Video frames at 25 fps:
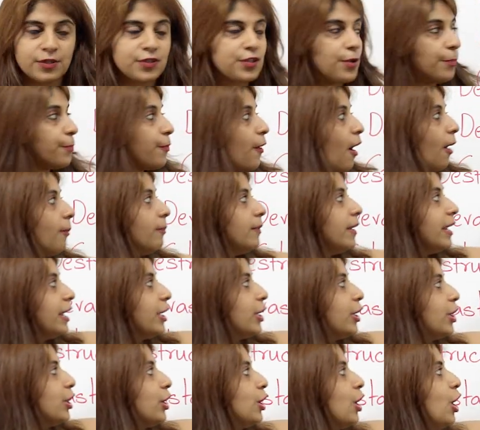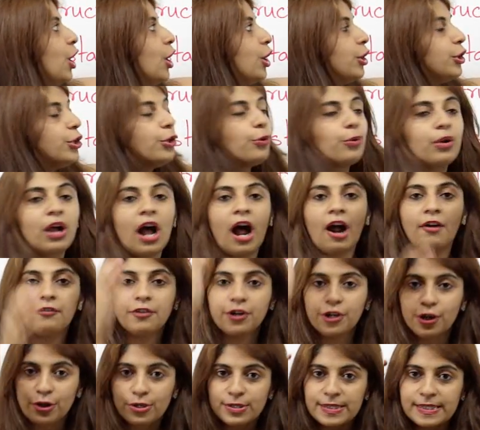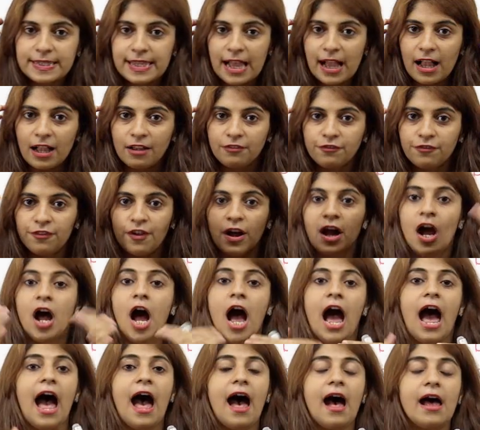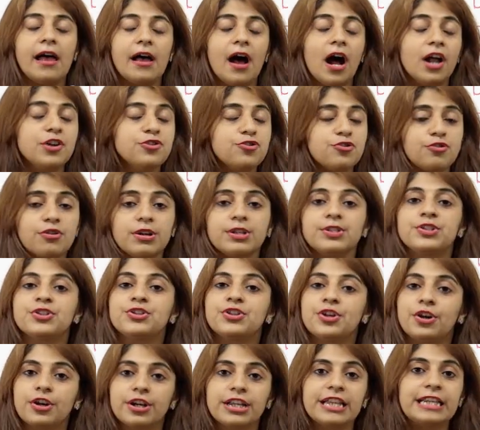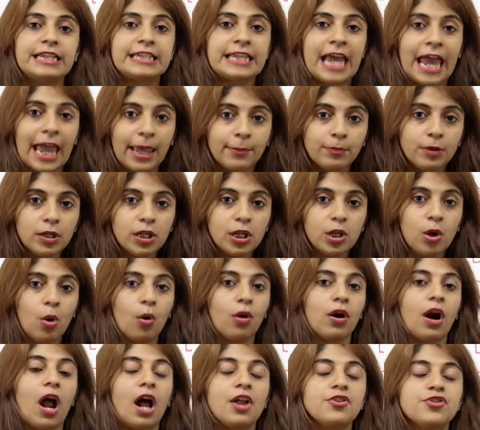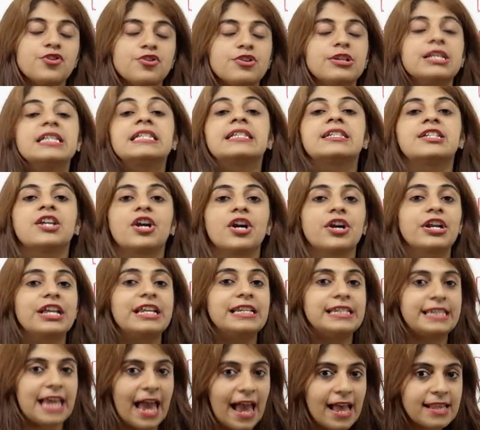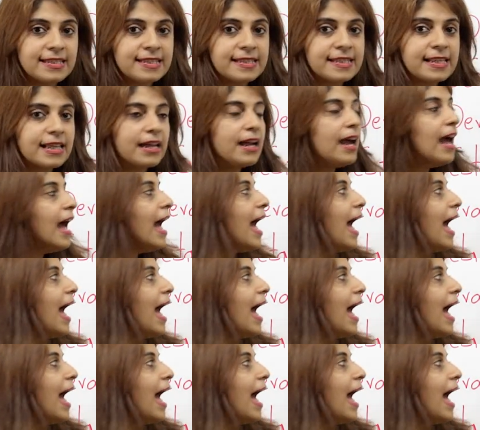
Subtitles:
So probably you cover yourself under a sturdy table or under a sturdy desk